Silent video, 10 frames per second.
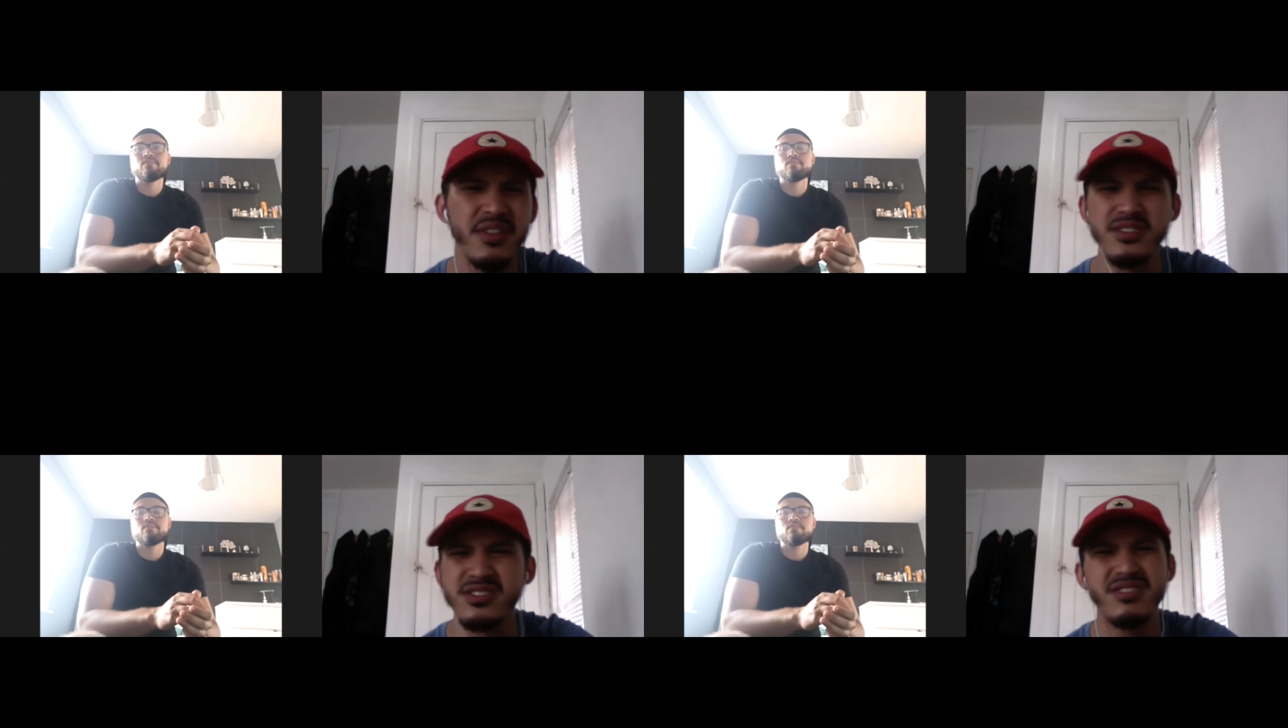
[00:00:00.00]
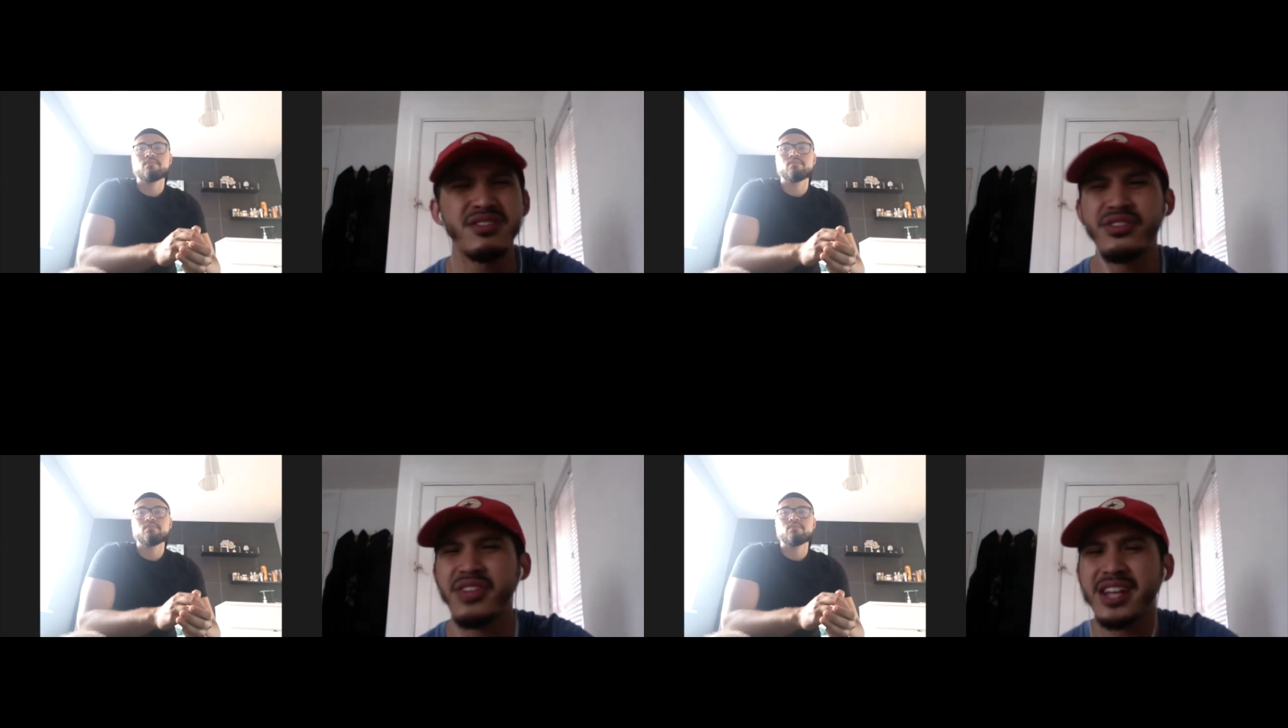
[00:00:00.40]

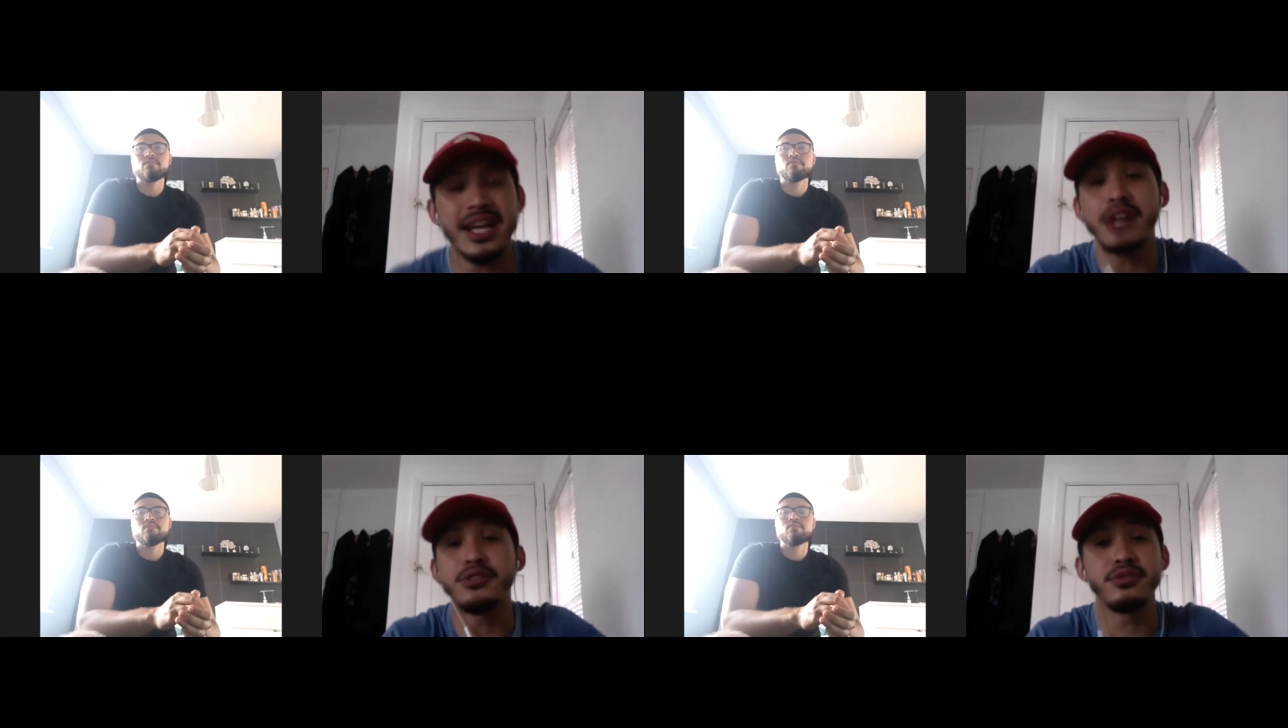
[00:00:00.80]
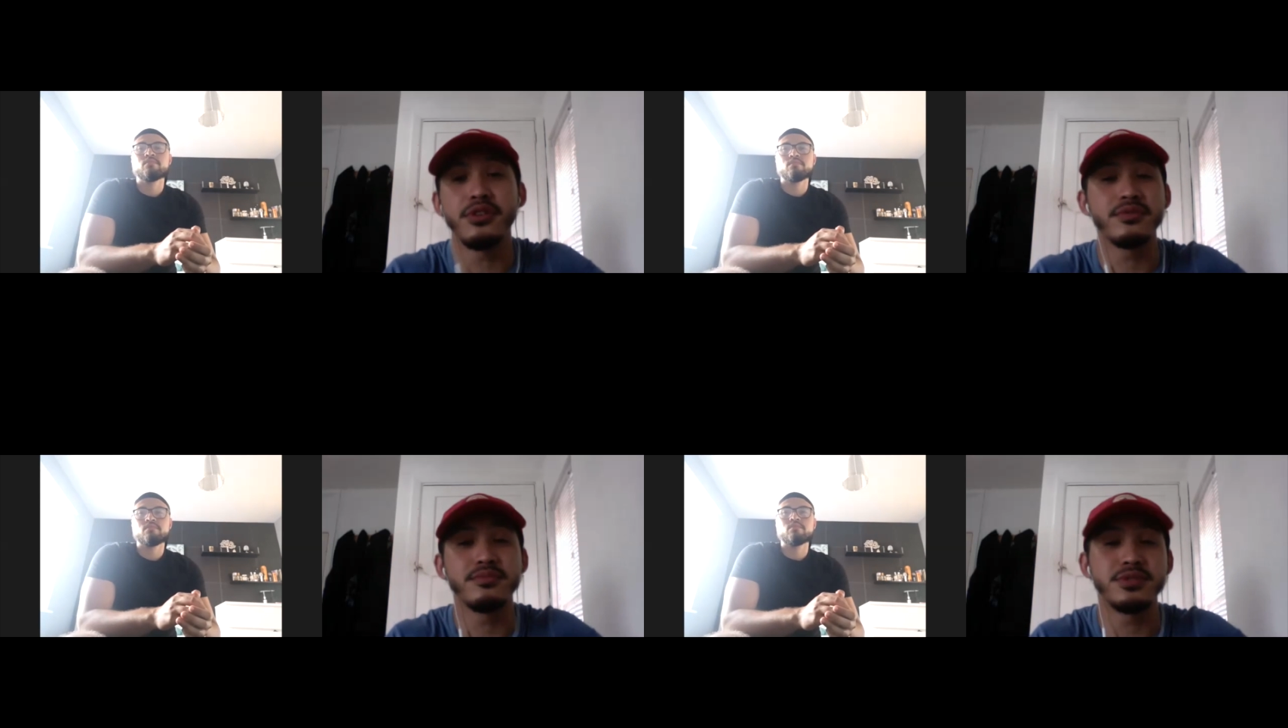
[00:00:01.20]
certain things, I don't know,
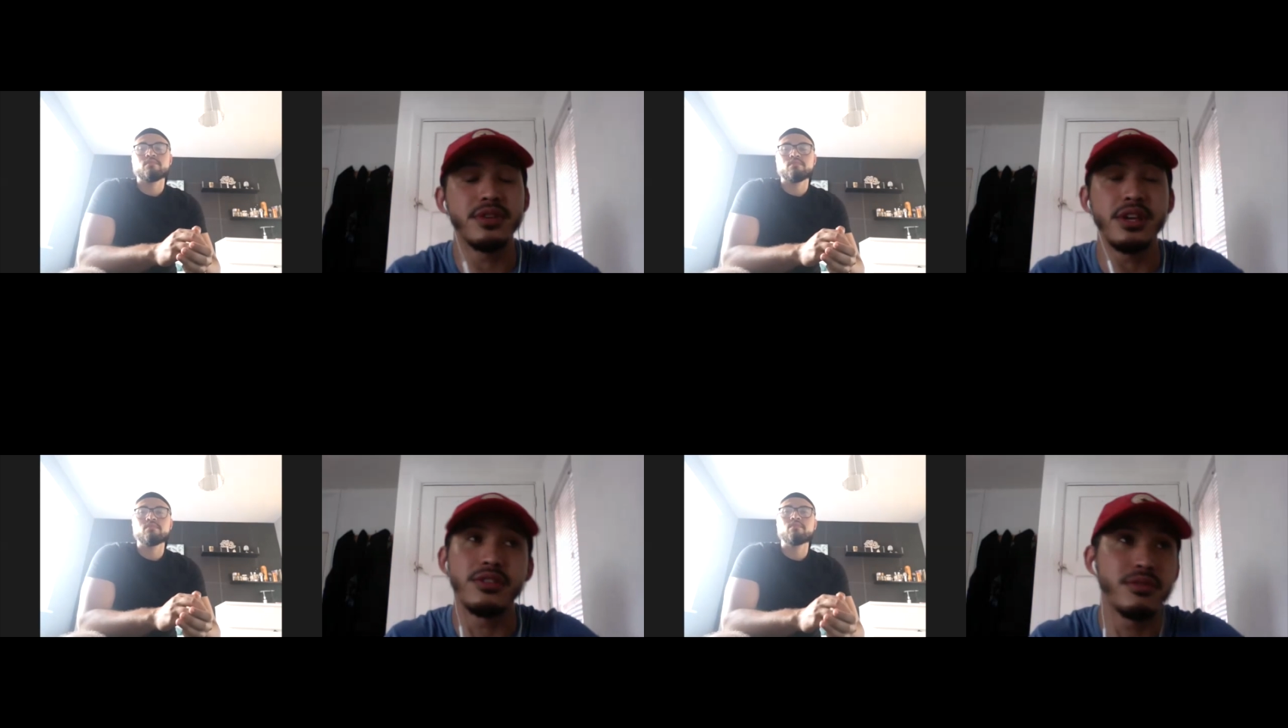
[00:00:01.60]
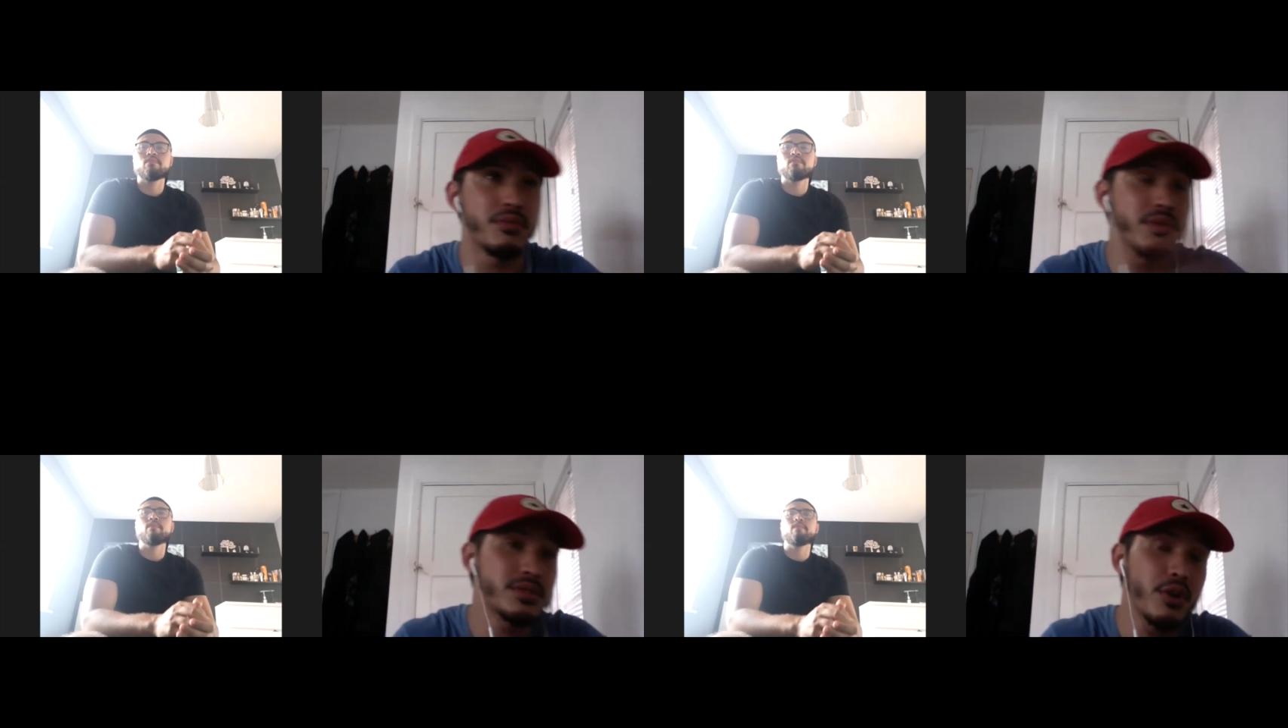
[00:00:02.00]
from either it
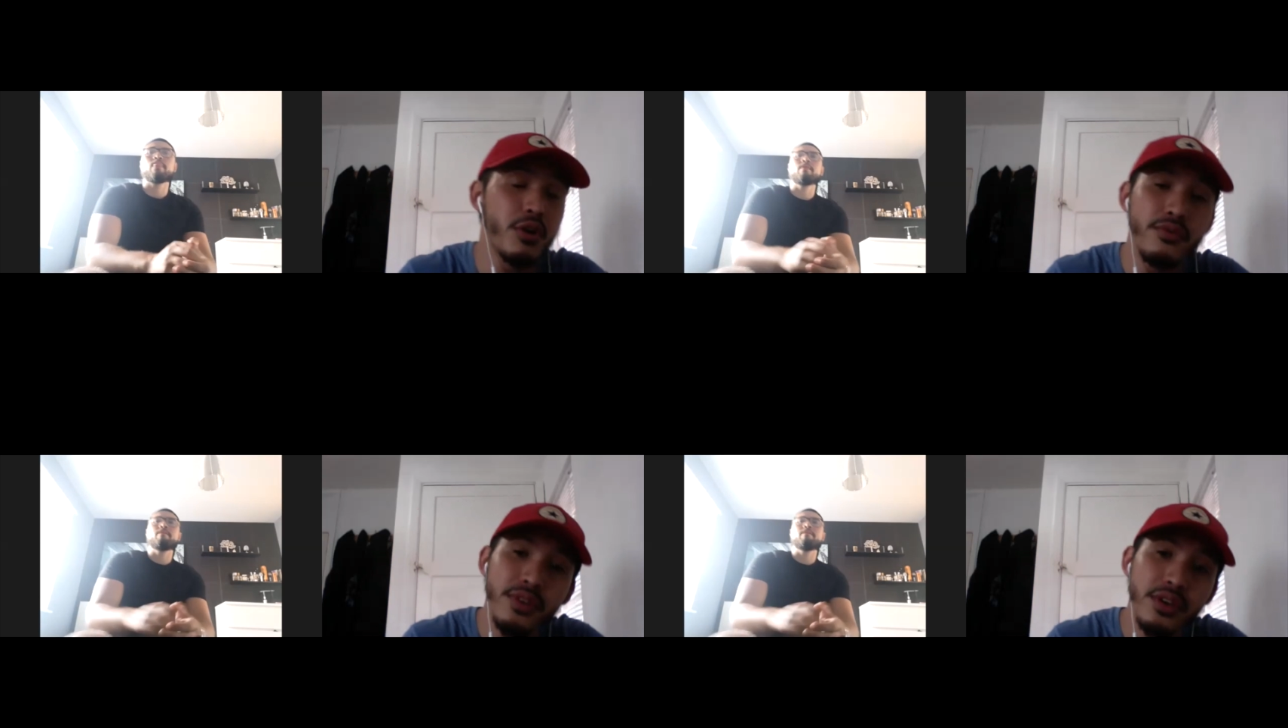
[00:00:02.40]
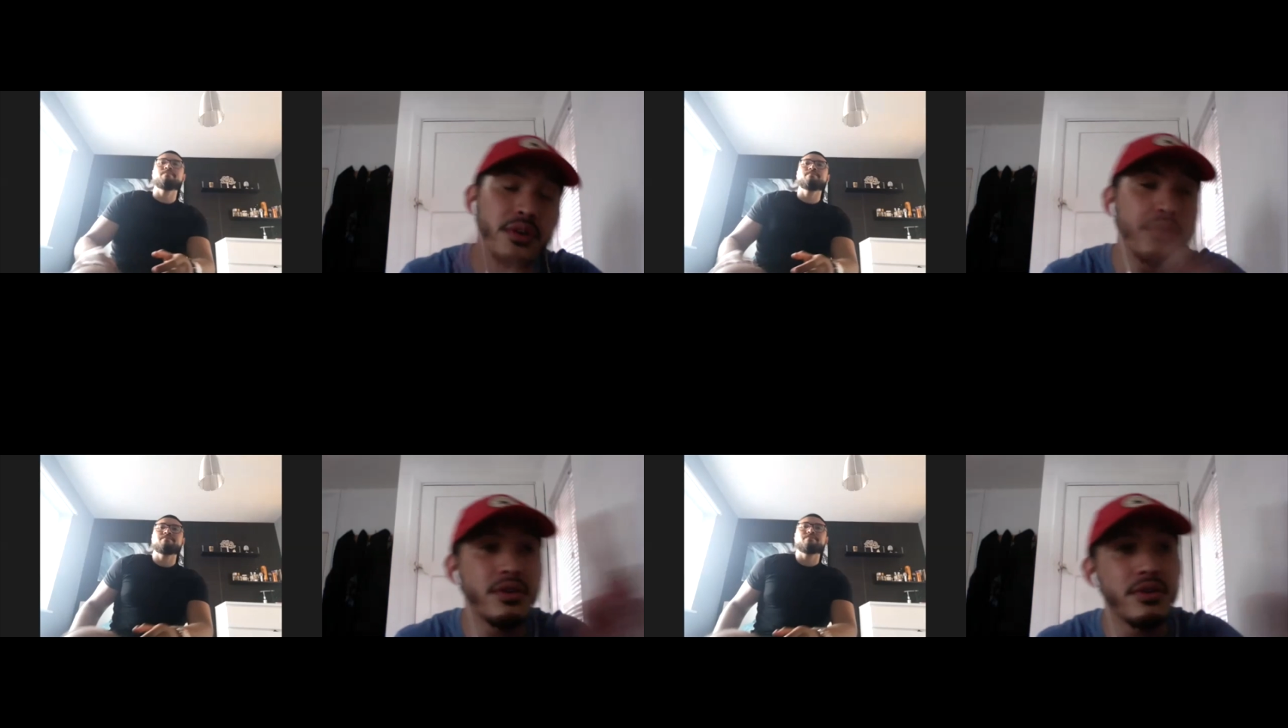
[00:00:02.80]
was
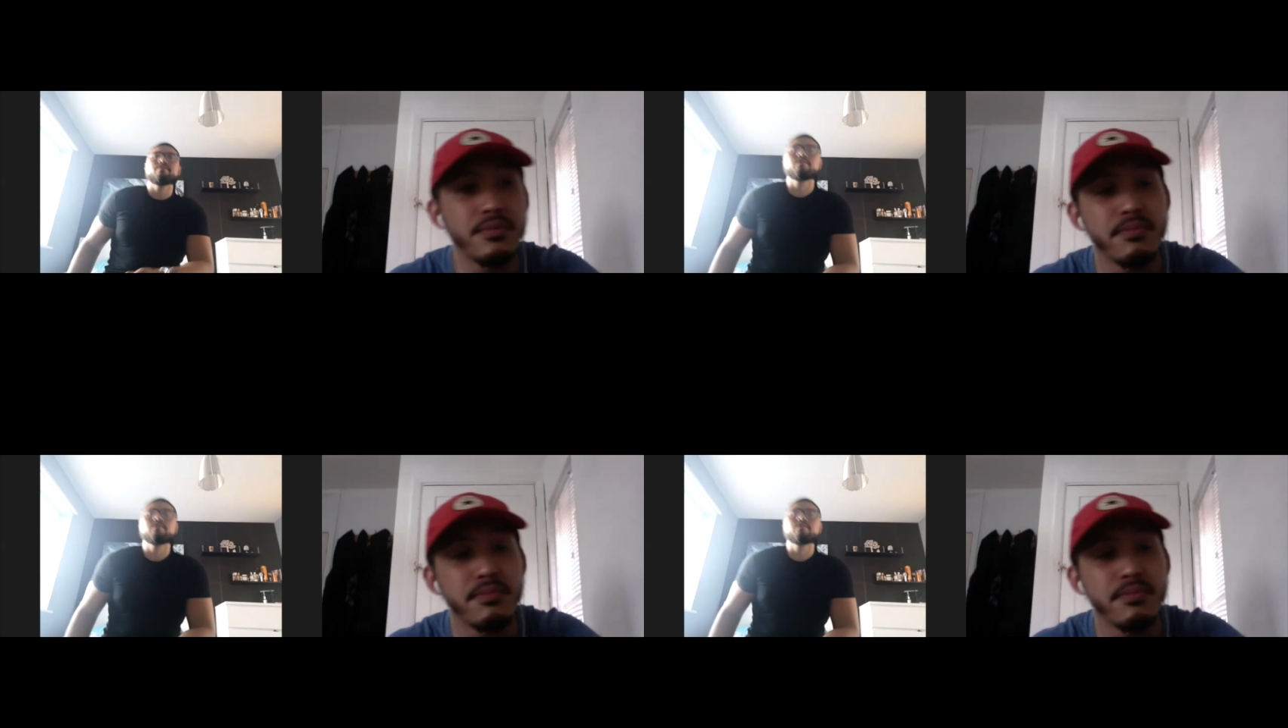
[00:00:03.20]
OVO or